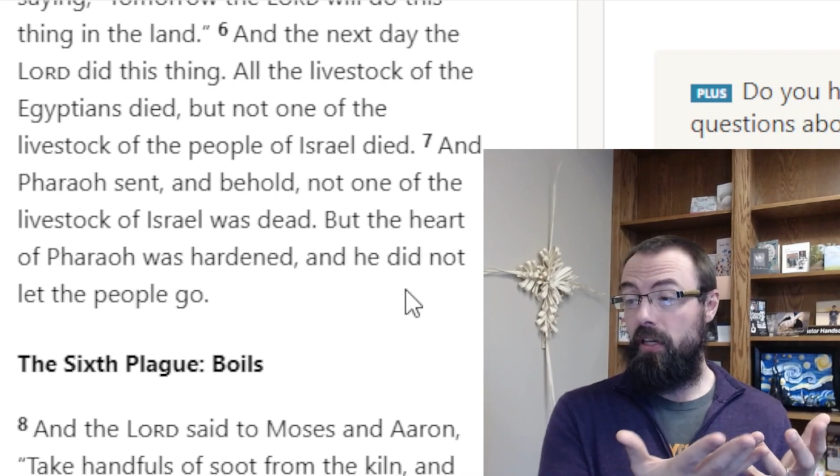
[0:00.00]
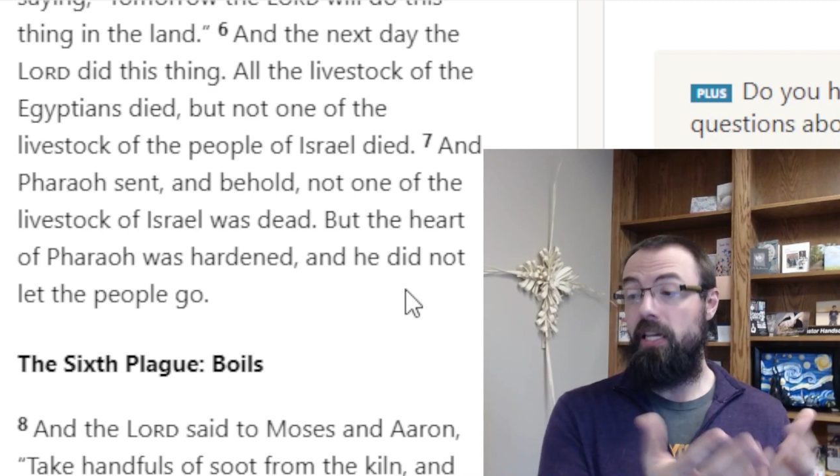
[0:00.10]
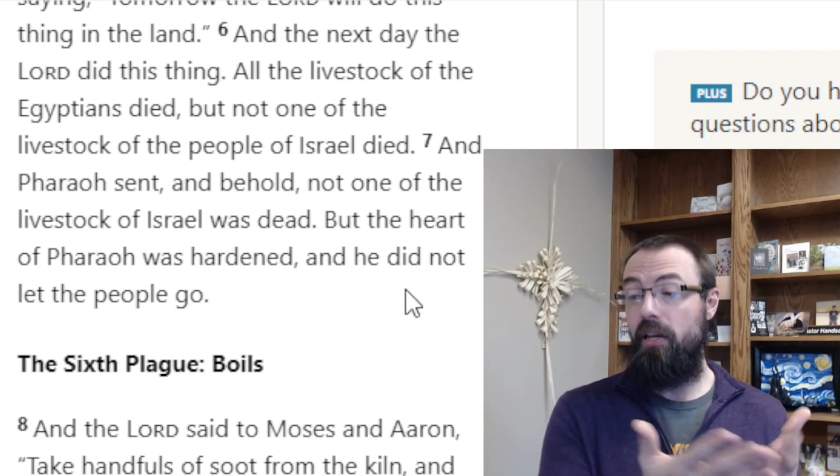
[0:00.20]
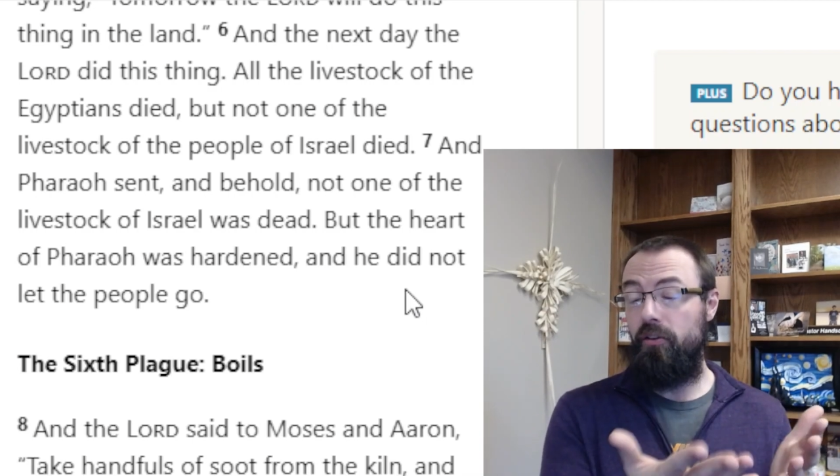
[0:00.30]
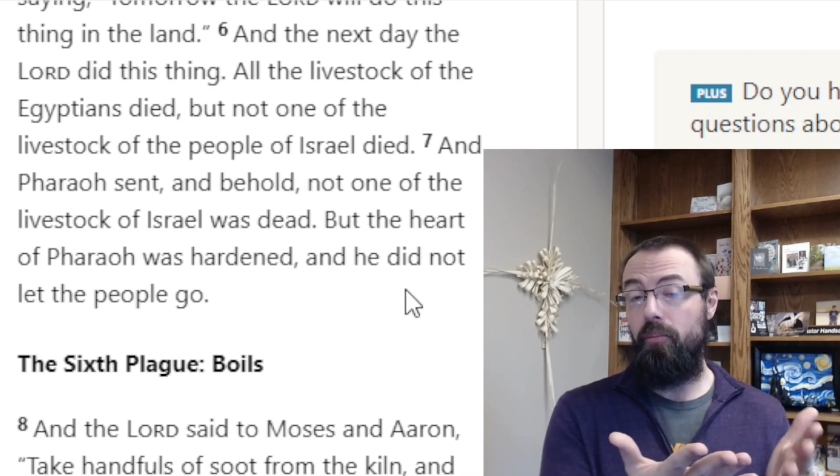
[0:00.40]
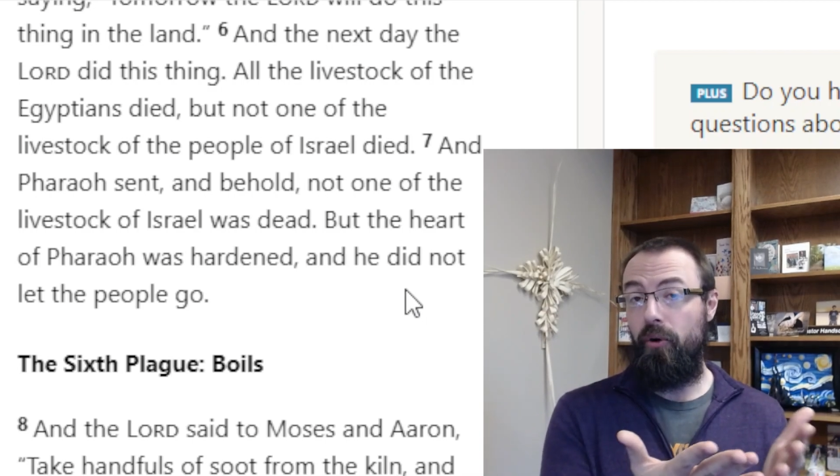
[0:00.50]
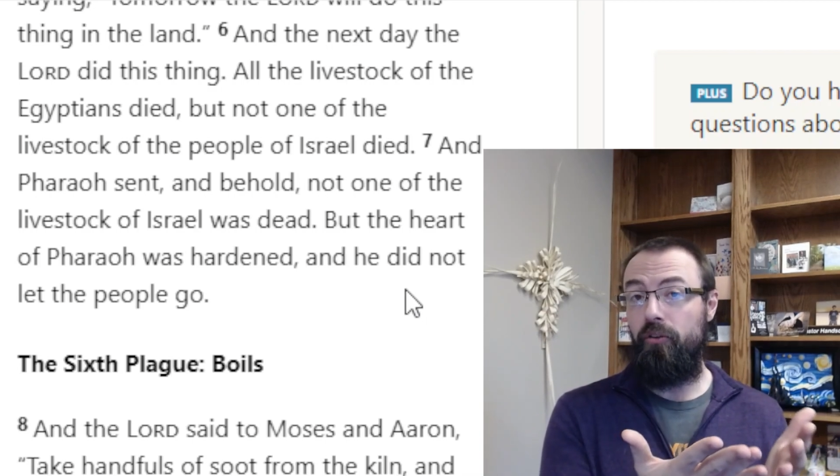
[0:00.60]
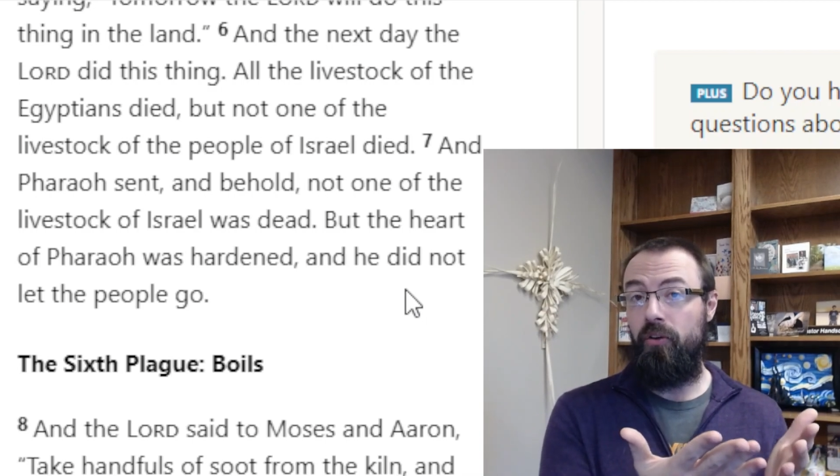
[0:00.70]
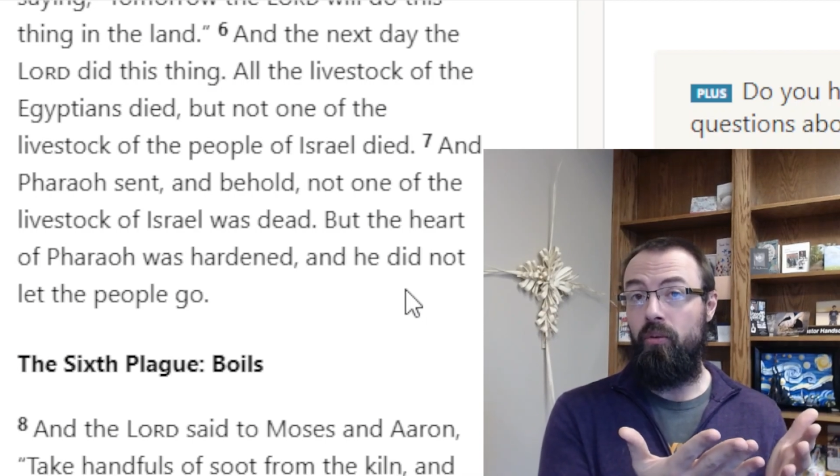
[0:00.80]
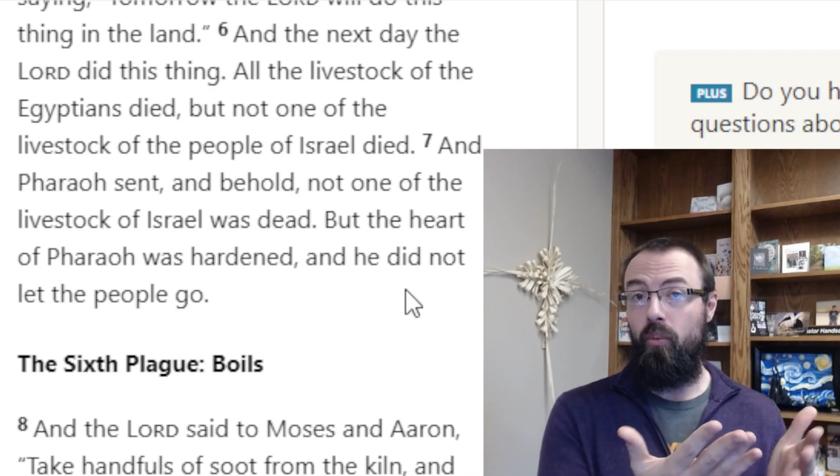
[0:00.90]
he gives a
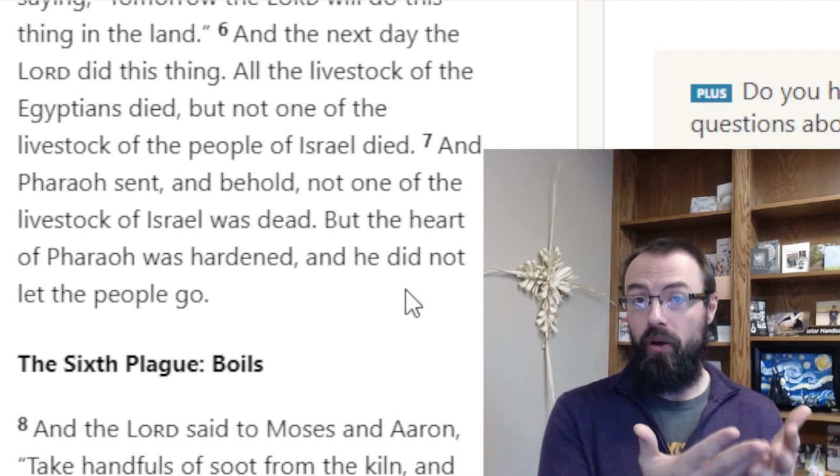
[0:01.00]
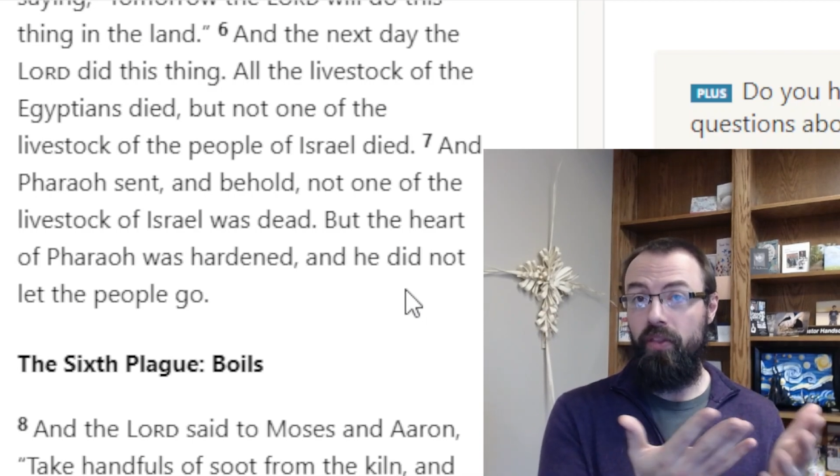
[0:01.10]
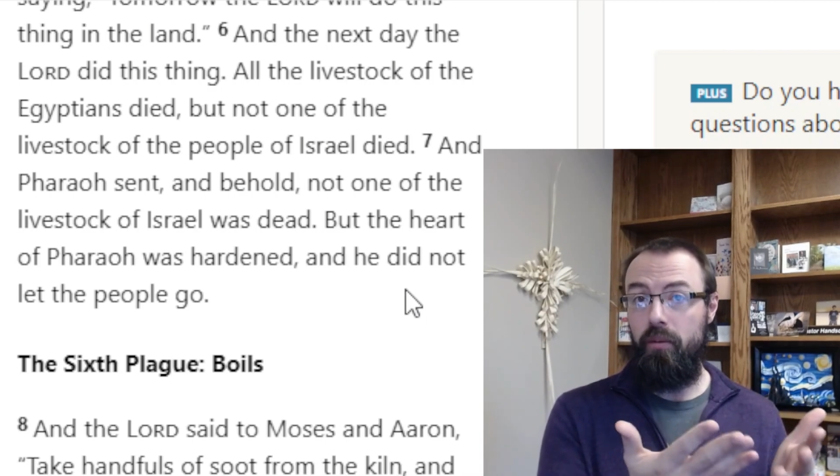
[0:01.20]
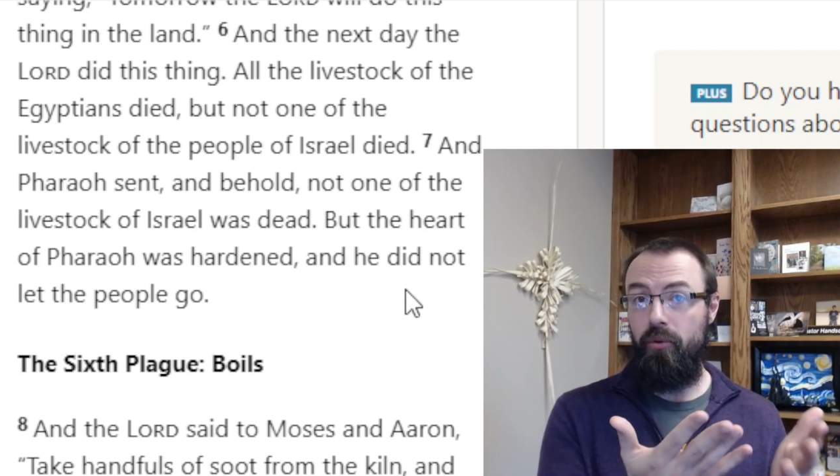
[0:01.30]
person what that